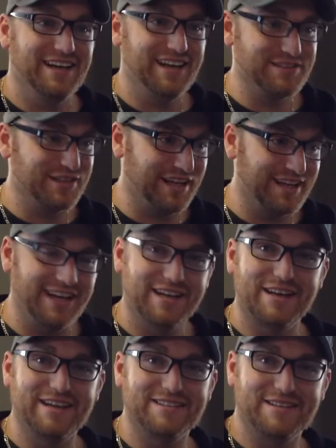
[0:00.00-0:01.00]
I was like, I gotta
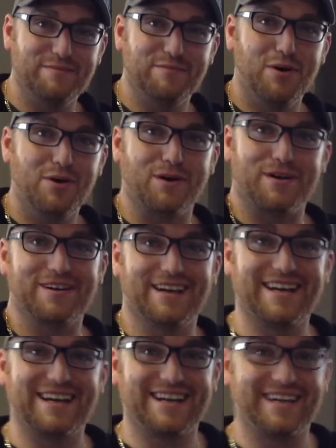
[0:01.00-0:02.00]
add something more.
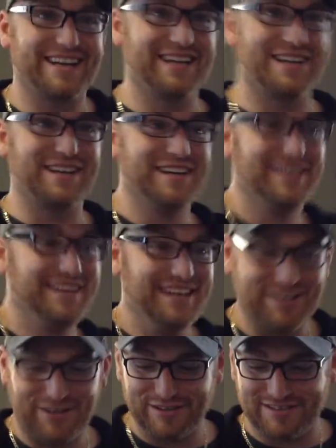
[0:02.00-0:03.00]
I gotta,
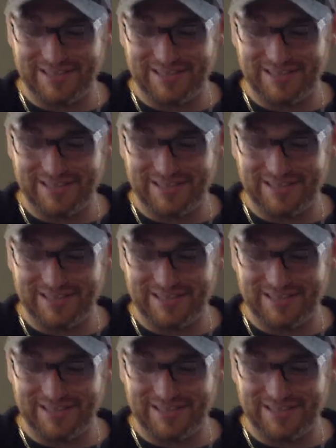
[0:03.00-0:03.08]
it's.